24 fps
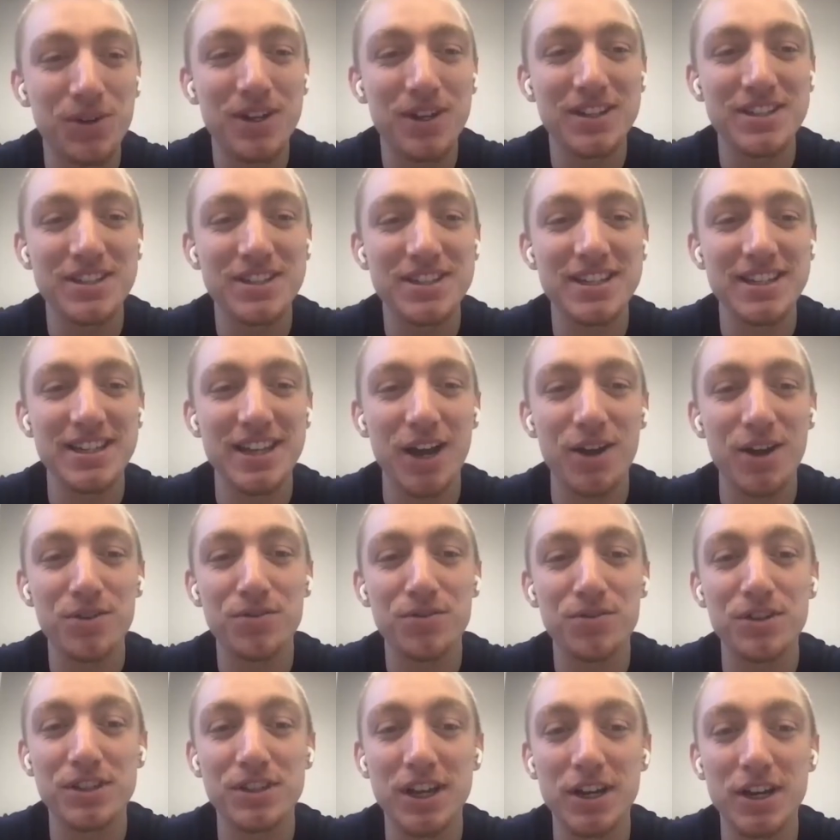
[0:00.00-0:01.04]
you could sit down
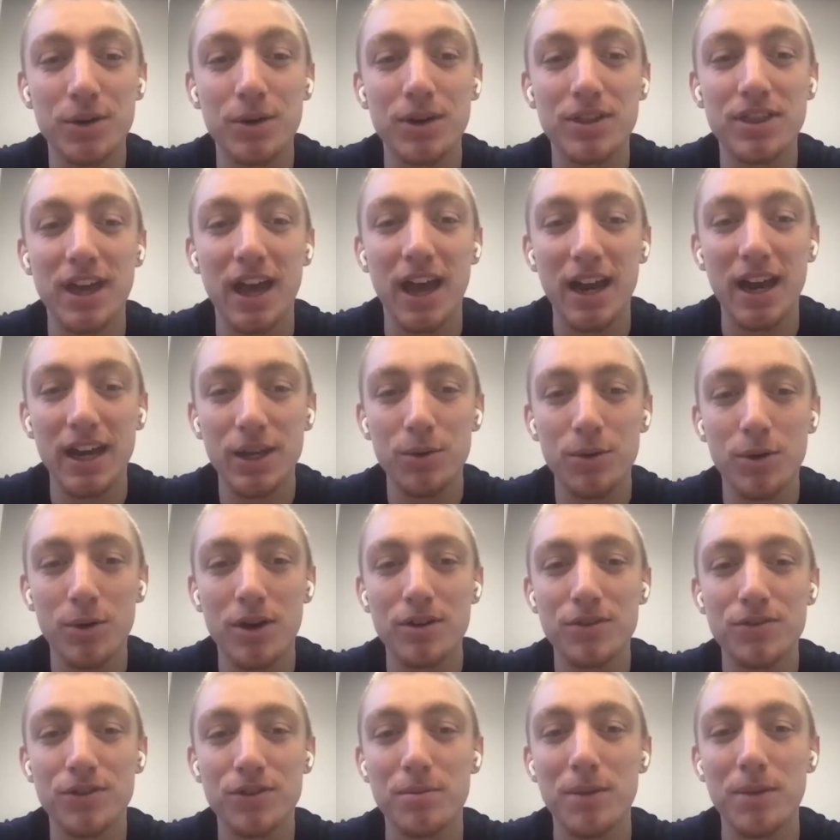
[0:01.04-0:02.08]
for dinner with anyone
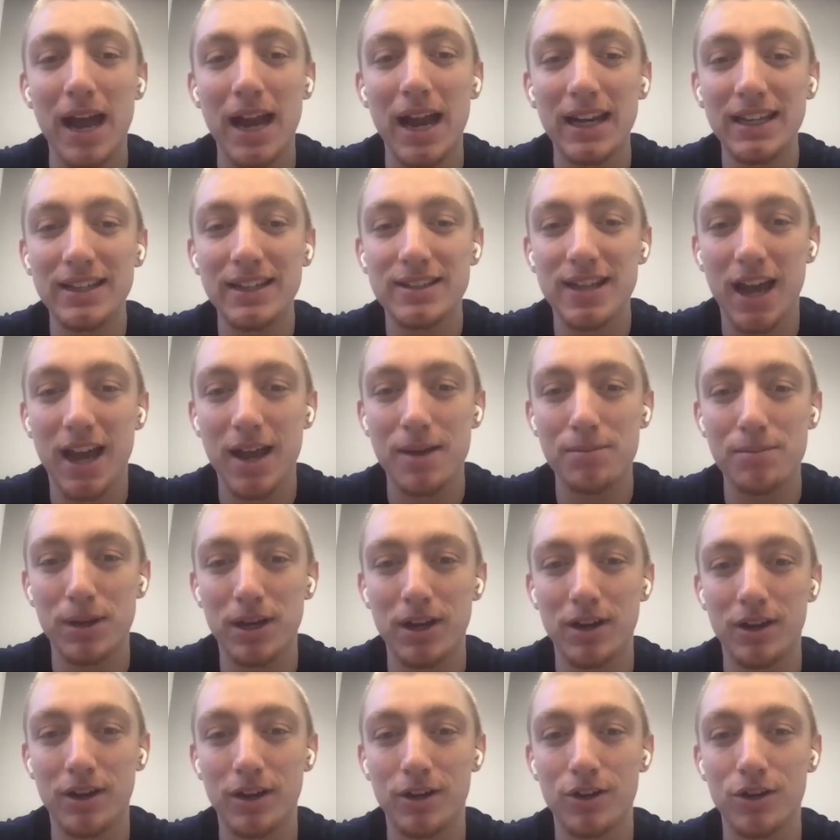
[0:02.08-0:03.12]
from any time
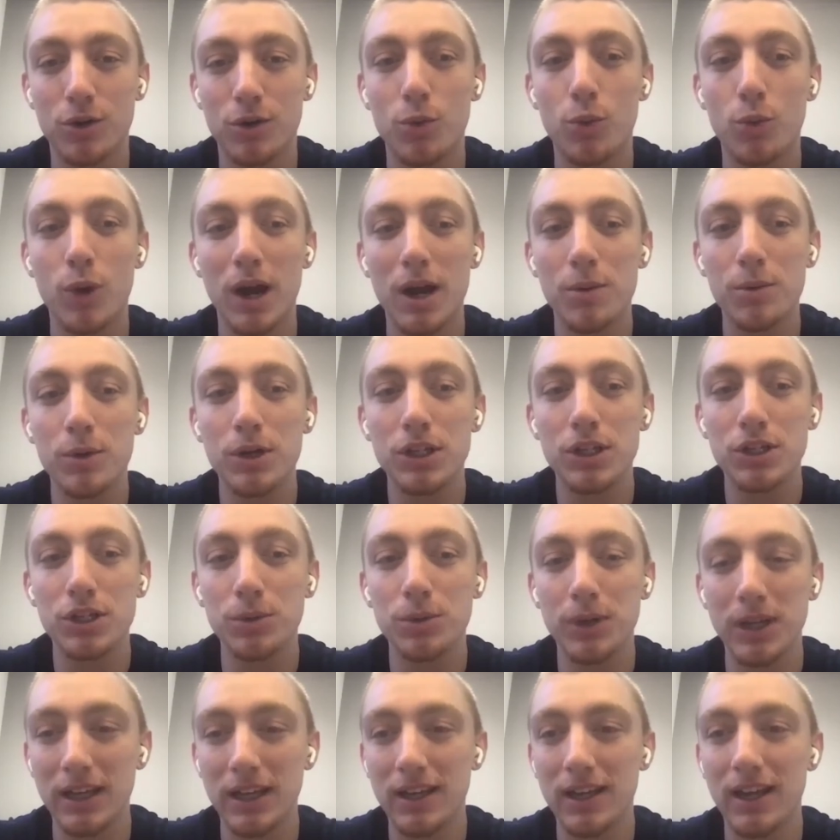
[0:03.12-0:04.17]
period, where would
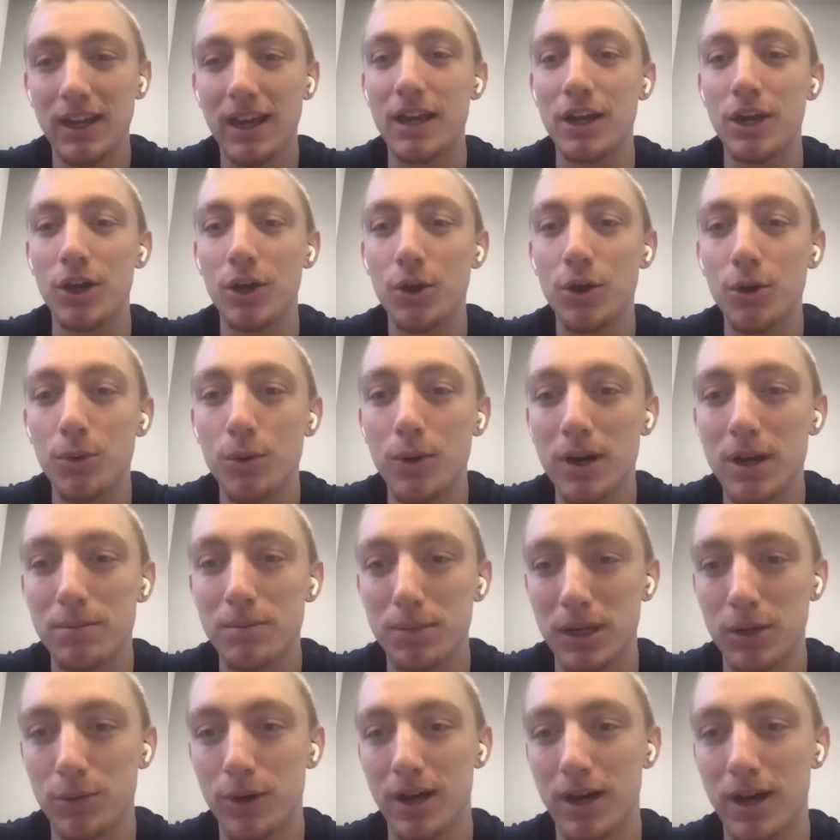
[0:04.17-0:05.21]
you eat and who would
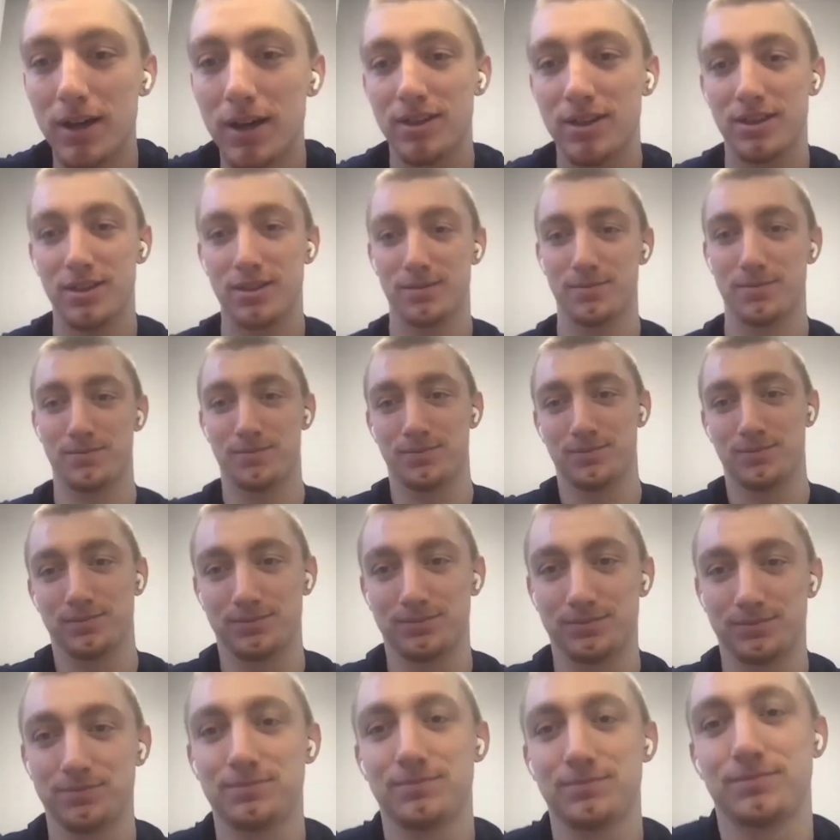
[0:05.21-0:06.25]
it be with?
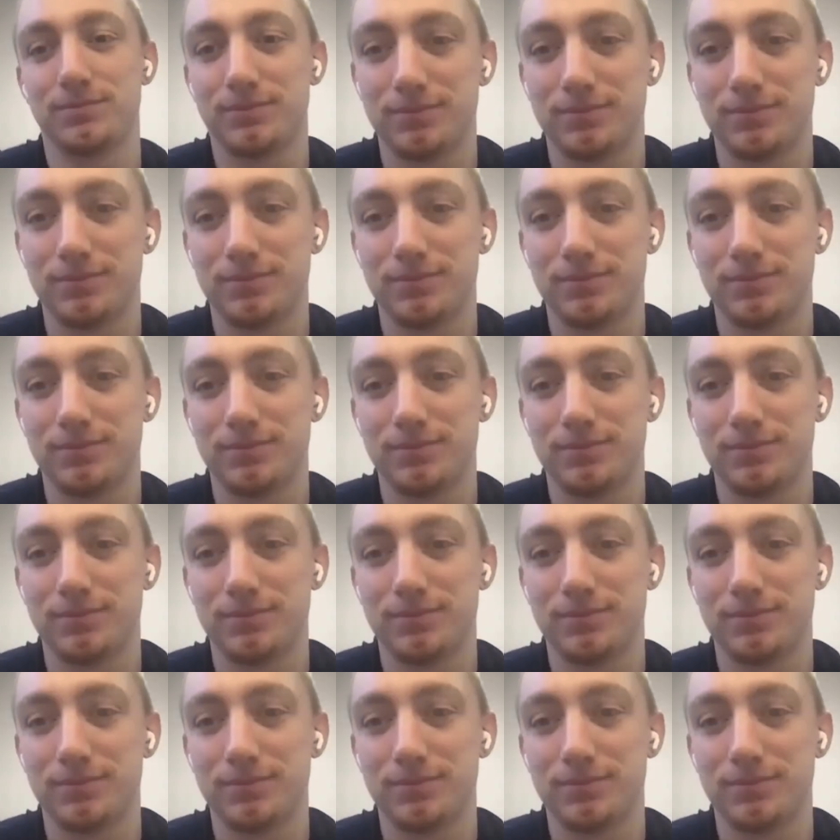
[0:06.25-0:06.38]
My